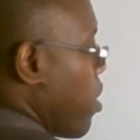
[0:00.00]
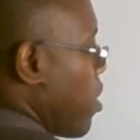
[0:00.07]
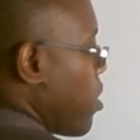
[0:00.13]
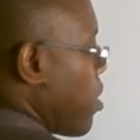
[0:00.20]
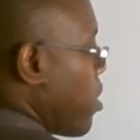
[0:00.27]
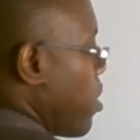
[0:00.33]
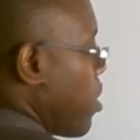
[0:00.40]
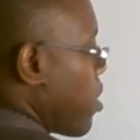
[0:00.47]

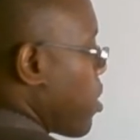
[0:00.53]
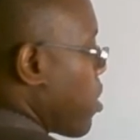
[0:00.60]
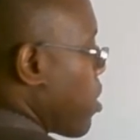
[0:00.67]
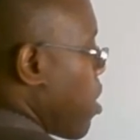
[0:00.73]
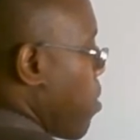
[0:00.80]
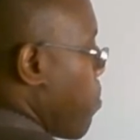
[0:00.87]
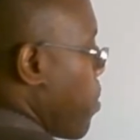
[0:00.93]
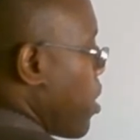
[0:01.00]
6
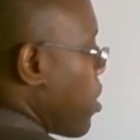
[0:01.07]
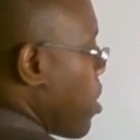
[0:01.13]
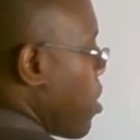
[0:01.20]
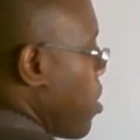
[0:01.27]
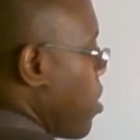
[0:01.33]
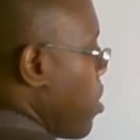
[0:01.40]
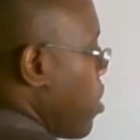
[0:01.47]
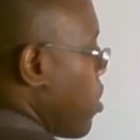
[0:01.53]
summation
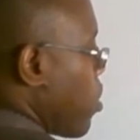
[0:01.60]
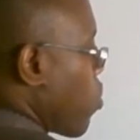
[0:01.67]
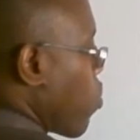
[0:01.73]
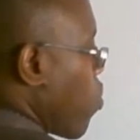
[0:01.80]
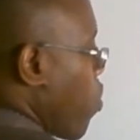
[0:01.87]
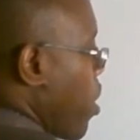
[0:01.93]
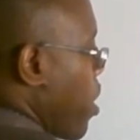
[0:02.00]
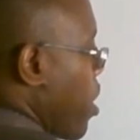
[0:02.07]
d
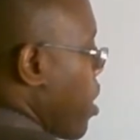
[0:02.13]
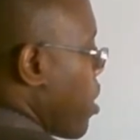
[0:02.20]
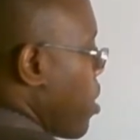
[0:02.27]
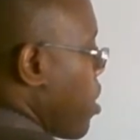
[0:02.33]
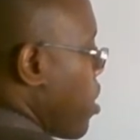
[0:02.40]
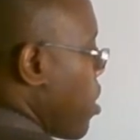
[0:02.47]
squared